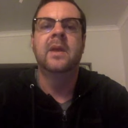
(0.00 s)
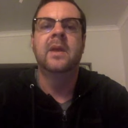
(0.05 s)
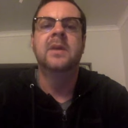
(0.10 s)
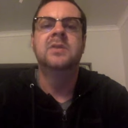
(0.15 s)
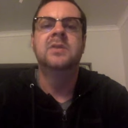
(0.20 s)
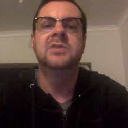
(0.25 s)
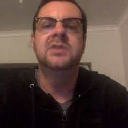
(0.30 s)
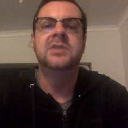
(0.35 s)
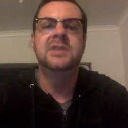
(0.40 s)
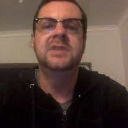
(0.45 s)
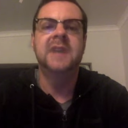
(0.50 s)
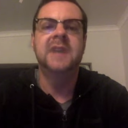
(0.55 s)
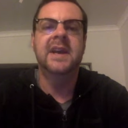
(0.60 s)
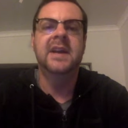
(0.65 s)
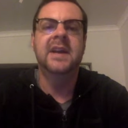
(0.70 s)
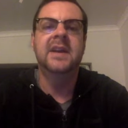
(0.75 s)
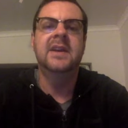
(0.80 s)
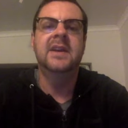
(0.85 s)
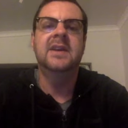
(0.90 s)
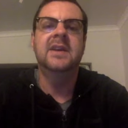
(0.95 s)

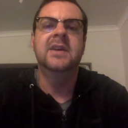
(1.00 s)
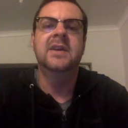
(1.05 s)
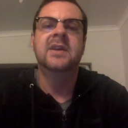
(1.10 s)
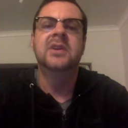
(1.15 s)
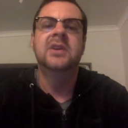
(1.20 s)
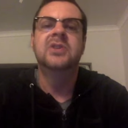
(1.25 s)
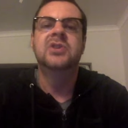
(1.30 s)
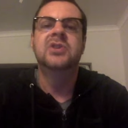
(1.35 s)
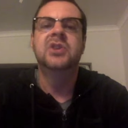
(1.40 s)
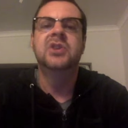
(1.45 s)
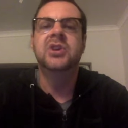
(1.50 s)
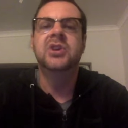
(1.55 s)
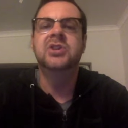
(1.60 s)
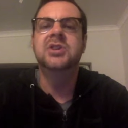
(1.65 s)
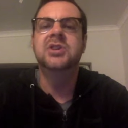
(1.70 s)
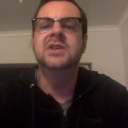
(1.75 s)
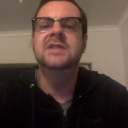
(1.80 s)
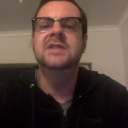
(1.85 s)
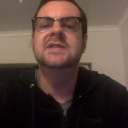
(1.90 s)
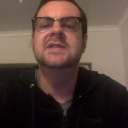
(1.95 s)
Today,
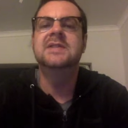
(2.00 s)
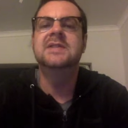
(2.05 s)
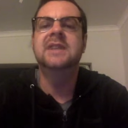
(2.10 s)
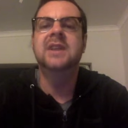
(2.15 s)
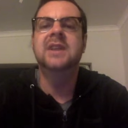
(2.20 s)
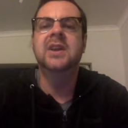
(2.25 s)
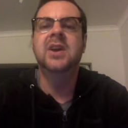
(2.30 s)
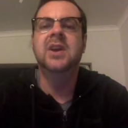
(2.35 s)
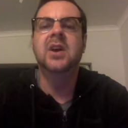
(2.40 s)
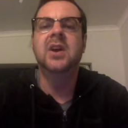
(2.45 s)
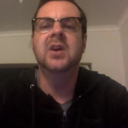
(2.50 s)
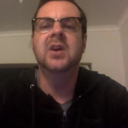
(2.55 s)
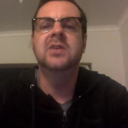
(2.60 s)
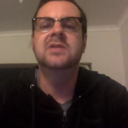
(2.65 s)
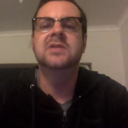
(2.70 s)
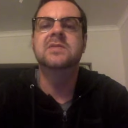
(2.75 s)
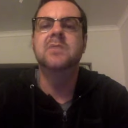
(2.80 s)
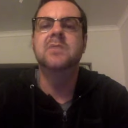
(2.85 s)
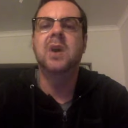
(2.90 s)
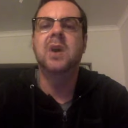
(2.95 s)
churches,
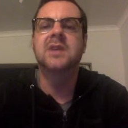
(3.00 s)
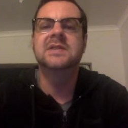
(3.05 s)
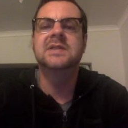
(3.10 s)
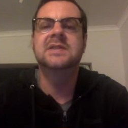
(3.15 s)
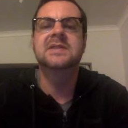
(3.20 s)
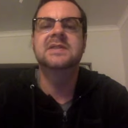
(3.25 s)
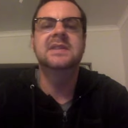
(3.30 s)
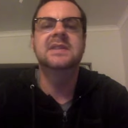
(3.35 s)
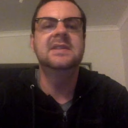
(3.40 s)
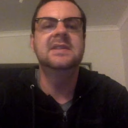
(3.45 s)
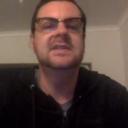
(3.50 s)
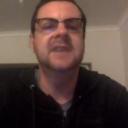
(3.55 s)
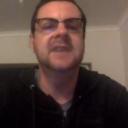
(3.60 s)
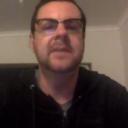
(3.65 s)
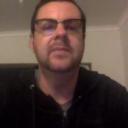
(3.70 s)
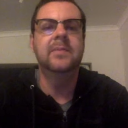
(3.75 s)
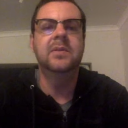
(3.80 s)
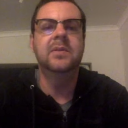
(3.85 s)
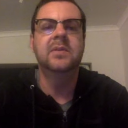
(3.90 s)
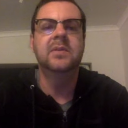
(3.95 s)
synagogues, mosques, and
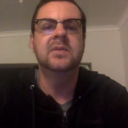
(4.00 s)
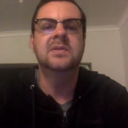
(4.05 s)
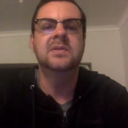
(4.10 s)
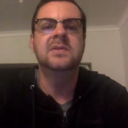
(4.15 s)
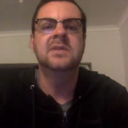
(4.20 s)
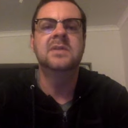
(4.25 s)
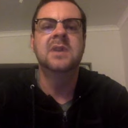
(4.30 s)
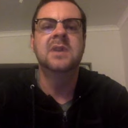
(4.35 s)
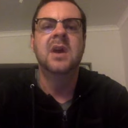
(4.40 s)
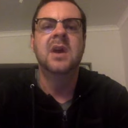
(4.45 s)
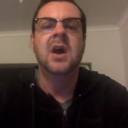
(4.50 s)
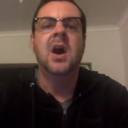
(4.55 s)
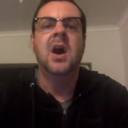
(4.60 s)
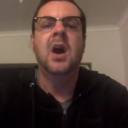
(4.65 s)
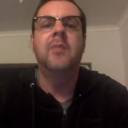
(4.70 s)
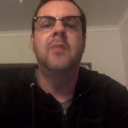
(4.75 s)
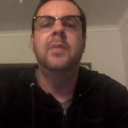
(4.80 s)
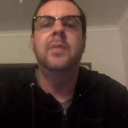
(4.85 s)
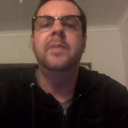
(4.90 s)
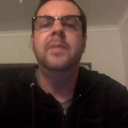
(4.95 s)
temples
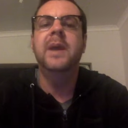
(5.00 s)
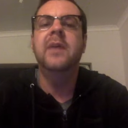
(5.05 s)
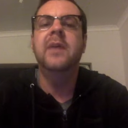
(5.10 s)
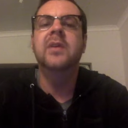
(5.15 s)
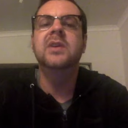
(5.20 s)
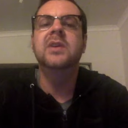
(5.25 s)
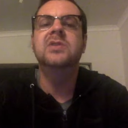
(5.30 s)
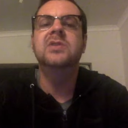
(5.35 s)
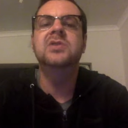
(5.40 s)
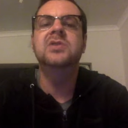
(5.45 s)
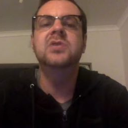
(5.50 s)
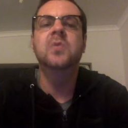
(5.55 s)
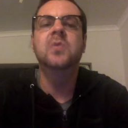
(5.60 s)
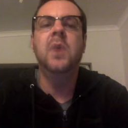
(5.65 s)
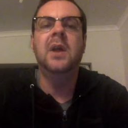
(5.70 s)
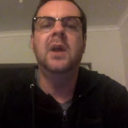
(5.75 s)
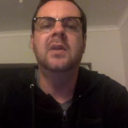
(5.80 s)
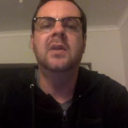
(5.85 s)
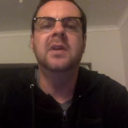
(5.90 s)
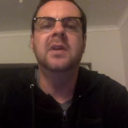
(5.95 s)
are preparing to
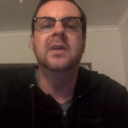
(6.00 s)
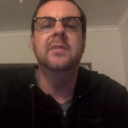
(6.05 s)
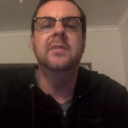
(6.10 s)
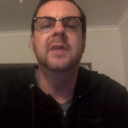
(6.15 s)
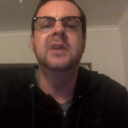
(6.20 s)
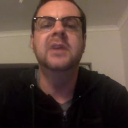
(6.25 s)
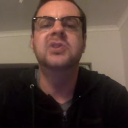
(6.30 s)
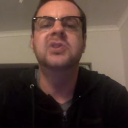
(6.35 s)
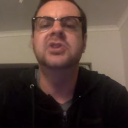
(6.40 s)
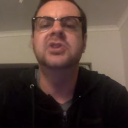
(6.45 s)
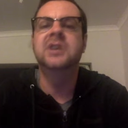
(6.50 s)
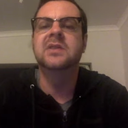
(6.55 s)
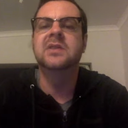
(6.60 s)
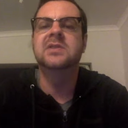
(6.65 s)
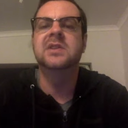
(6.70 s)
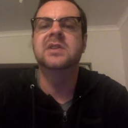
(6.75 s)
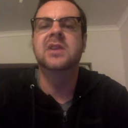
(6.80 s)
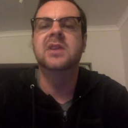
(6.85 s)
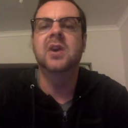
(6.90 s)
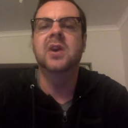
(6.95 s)
welcome and
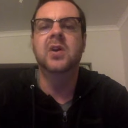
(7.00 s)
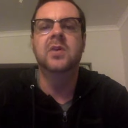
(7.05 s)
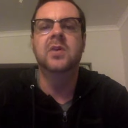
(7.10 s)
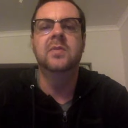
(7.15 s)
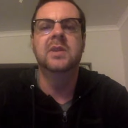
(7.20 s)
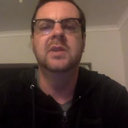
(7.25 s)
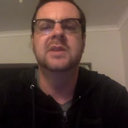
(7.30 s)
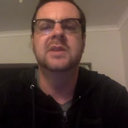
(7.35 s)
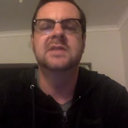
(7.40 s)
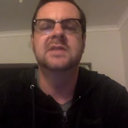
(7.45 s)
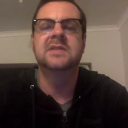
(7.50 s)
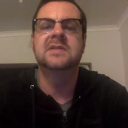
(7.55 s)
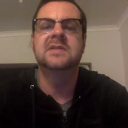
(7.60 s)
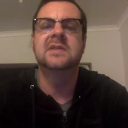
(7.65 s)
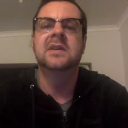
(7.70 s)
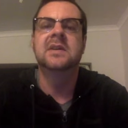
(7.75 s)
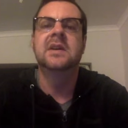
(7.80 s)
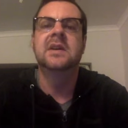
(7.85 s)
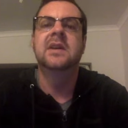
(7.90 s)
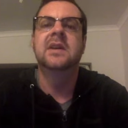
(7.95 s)
shelter the homeless,
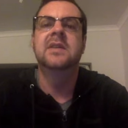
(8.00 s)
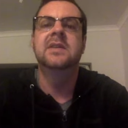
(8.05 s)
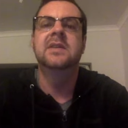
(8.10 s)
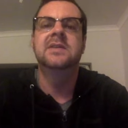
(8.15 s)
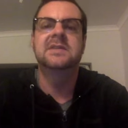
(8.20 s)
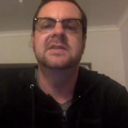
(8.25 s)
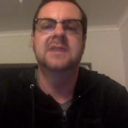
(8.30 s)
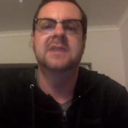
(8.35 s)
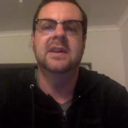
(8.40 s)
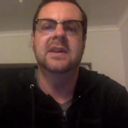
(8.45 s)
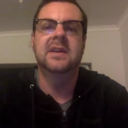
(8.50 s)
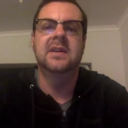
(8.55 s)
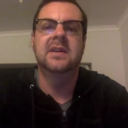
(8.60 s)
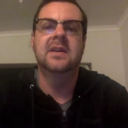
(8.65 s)
the sick,